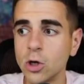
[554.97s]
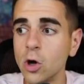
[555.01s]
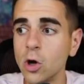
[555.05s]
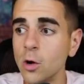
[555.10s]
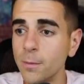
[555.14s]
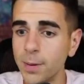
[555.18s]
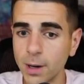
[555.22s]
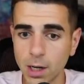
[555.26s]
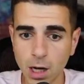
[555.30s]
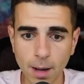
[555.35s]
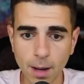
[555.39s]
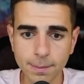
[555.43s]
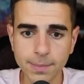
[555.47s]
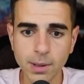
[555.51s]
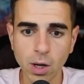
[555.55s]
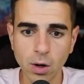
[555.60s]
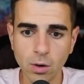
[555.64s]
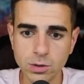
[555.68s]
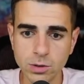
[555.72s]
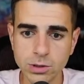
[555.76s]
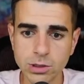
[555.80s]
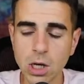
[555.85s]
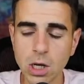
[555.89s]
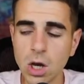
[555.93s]
Cooper Kupp
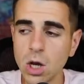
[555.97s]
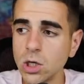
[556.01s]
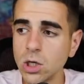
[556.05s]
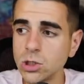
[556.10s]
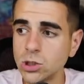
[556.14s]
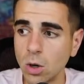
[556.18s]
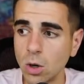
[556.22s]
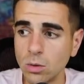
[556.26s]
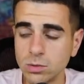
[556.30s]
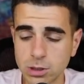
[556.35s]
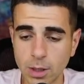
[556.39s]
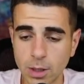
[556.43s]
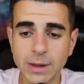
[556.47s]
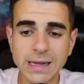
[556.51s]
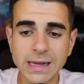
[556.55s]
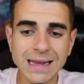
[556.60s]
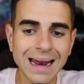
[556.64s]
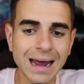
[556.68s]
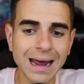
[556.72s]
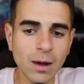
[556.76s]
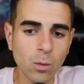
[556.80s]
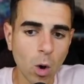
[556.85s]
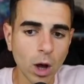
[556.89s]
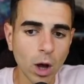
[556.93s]
goes, so somebody
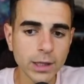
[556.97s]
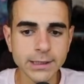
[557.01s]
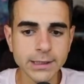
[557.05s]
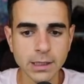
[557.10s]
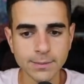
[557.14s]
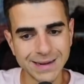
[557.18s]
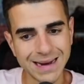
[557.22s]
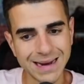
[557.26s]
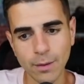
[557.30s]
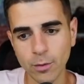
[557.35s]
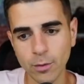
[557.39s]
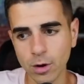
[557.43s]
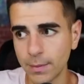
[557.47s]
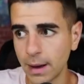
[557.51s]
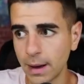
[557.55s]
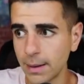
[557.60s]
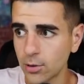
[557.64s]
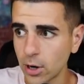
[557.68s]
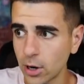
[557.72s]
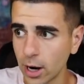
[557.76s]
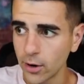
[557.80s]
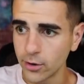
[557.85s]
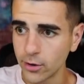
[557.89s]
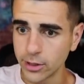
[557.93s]
that I wanted but not one of my
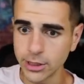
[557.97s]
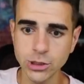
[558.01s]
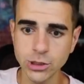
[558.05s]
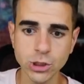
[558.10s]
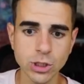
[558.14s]
priorities.